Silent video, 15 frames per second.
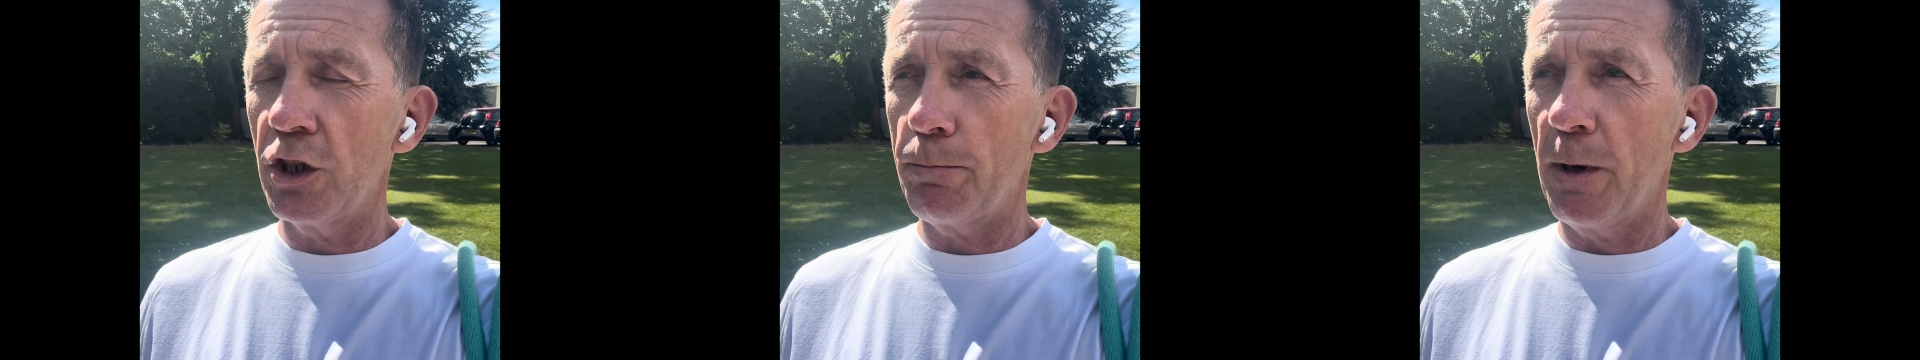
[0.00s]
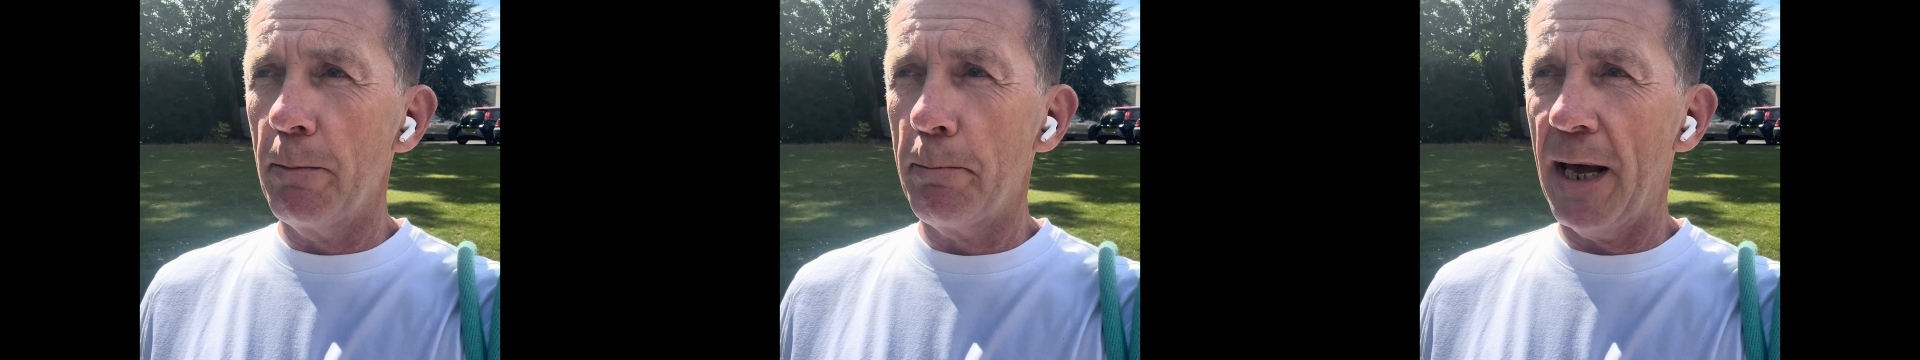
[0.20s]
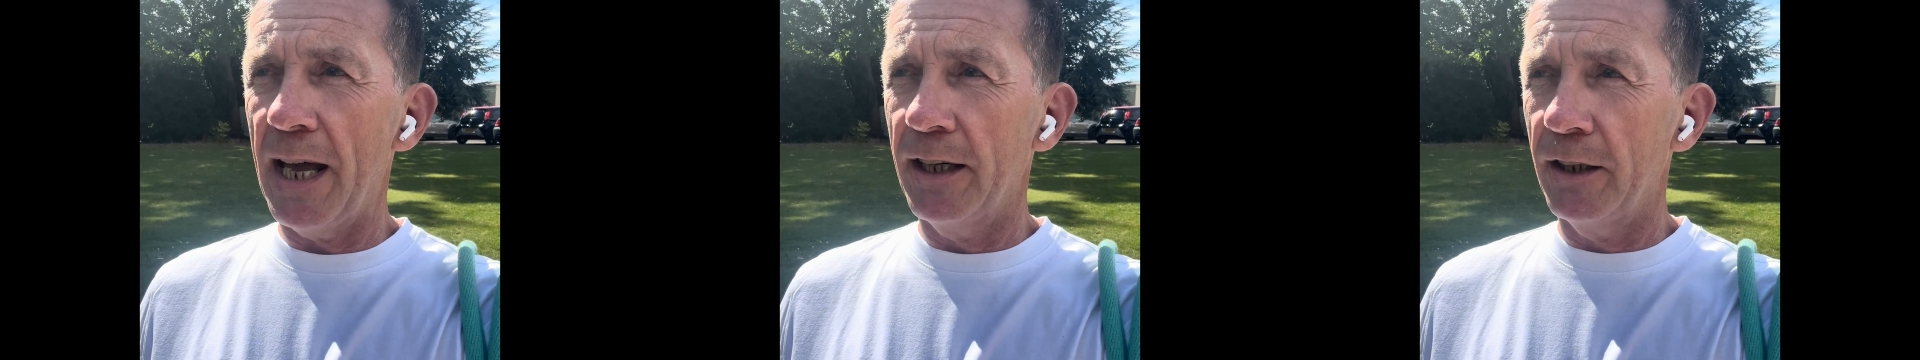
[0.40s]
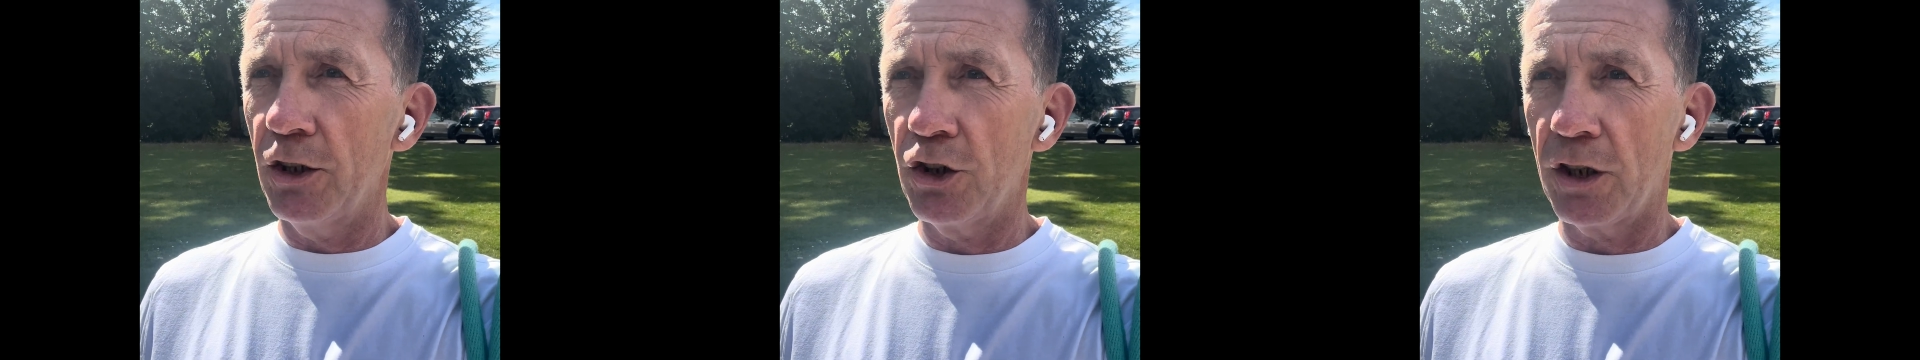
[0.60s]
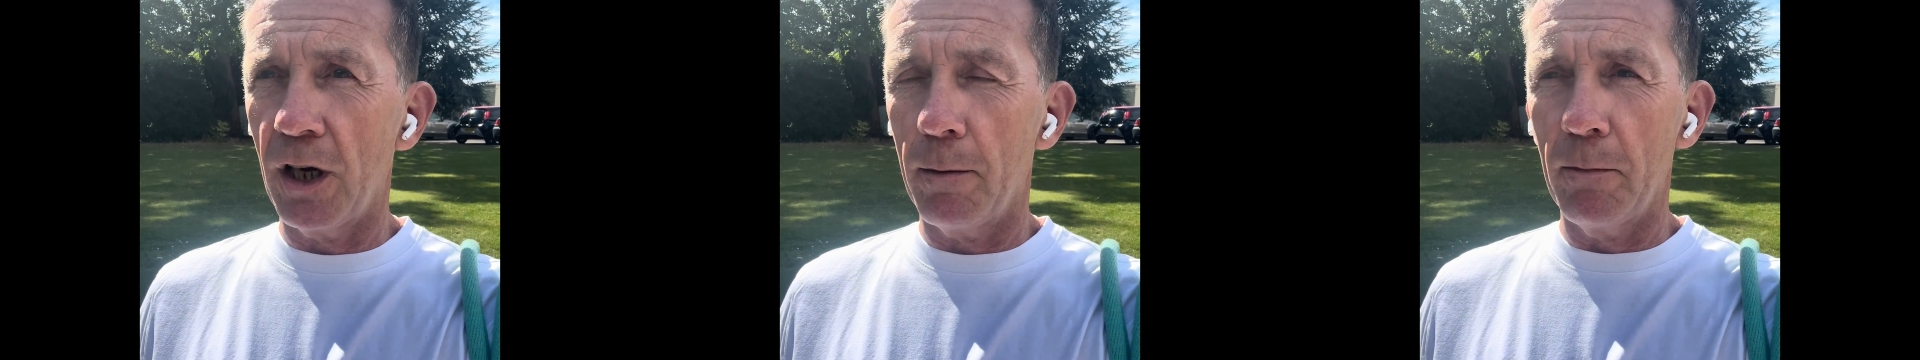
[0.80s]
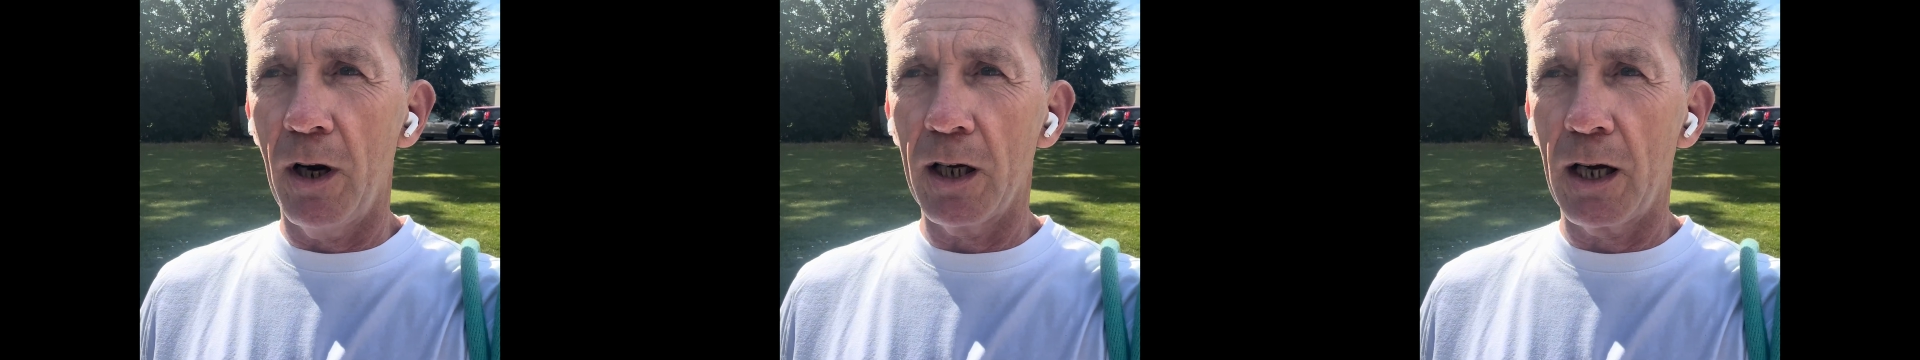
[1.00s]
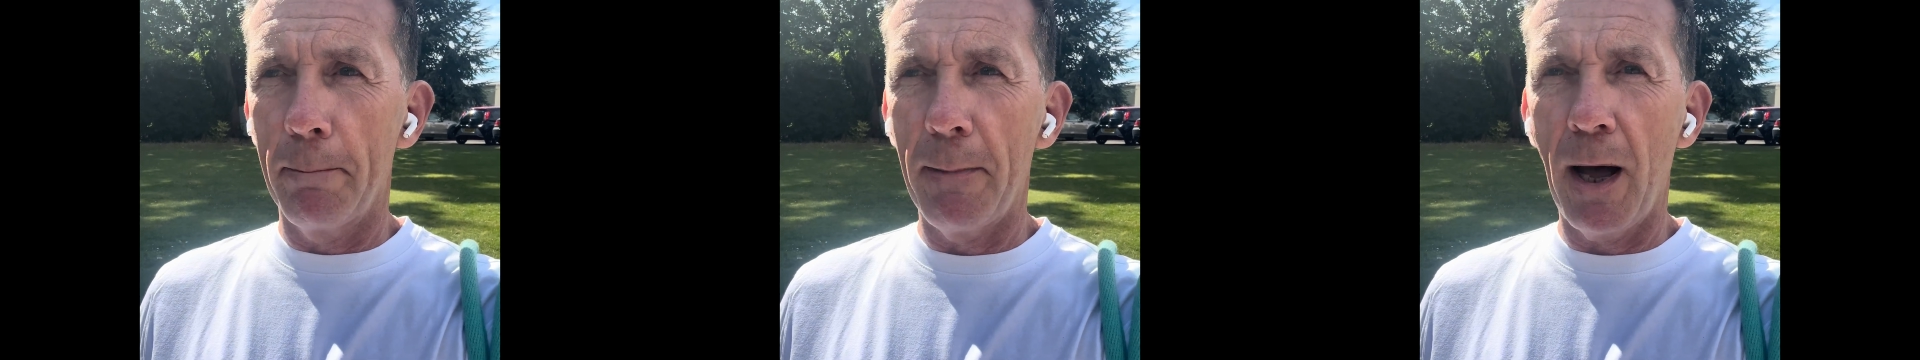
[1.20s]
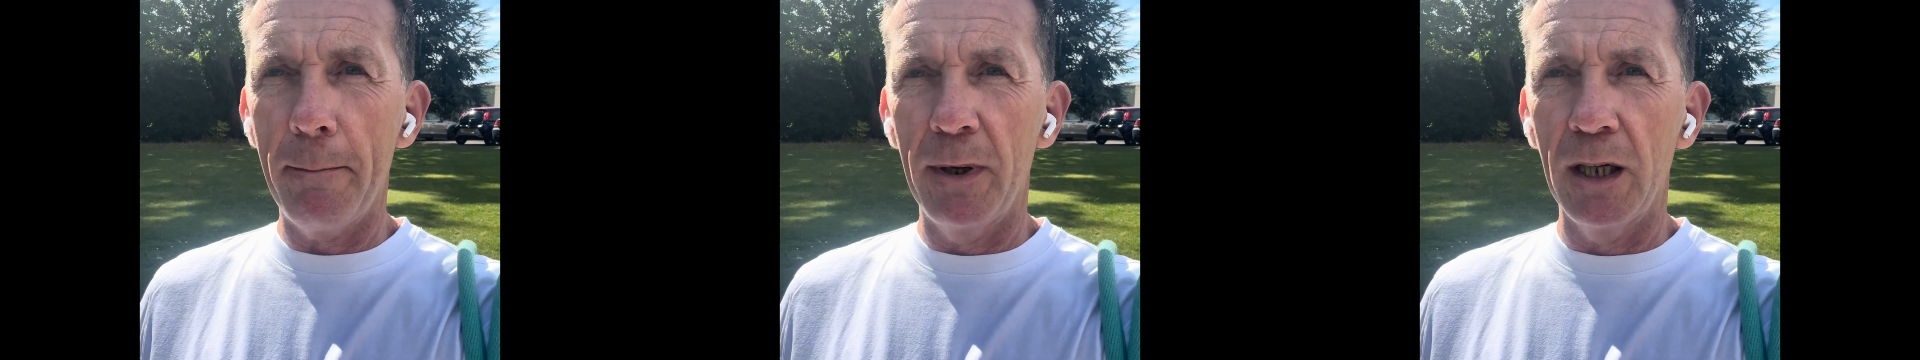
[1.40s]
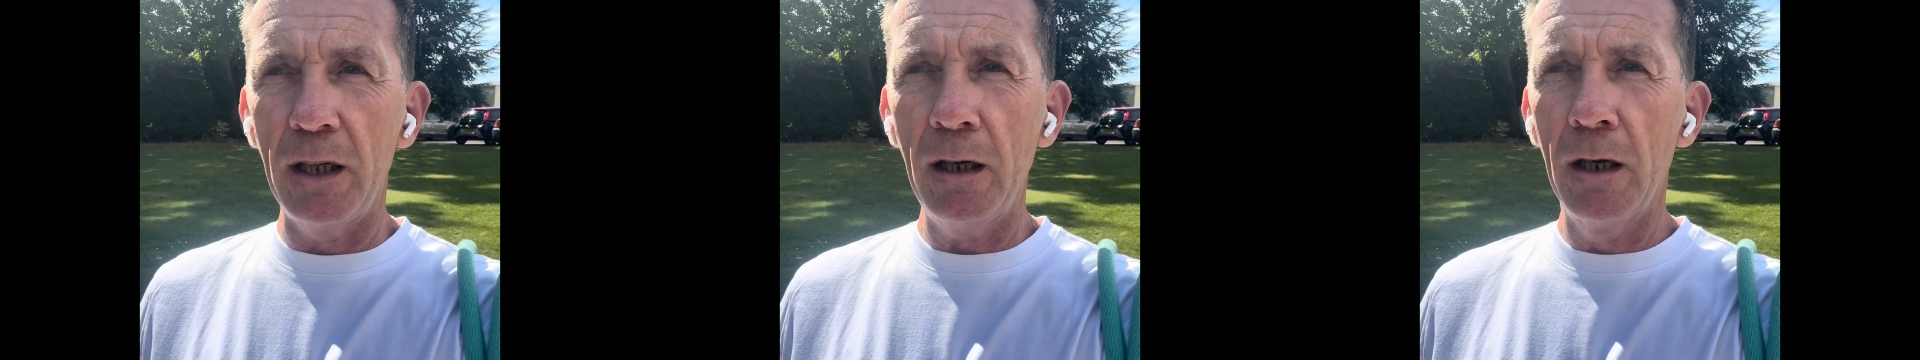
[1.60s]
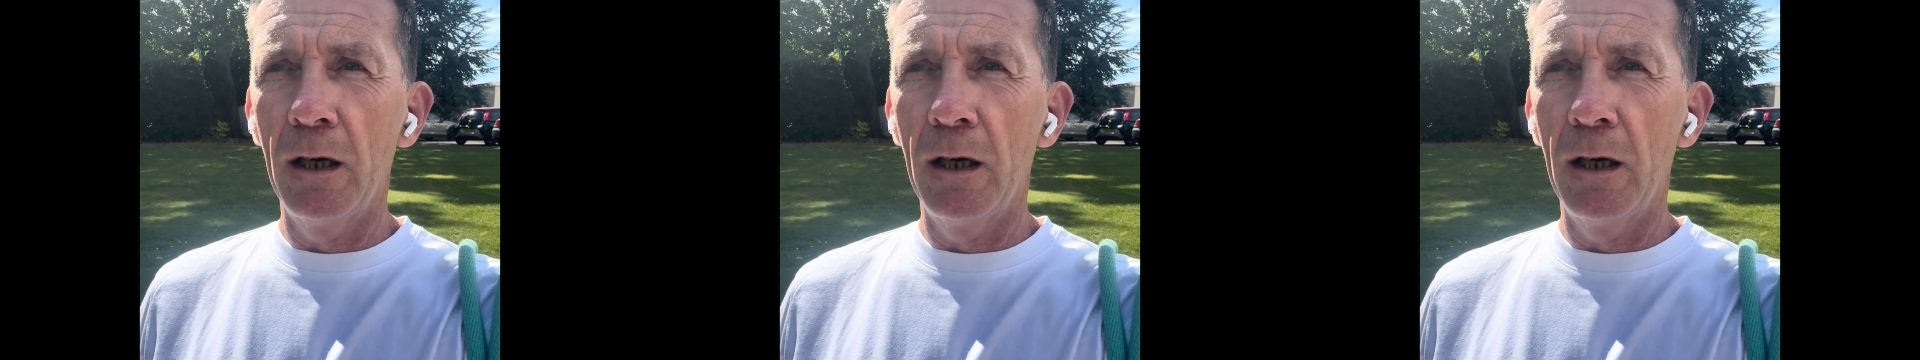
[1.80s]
been bandaged up like a mummy,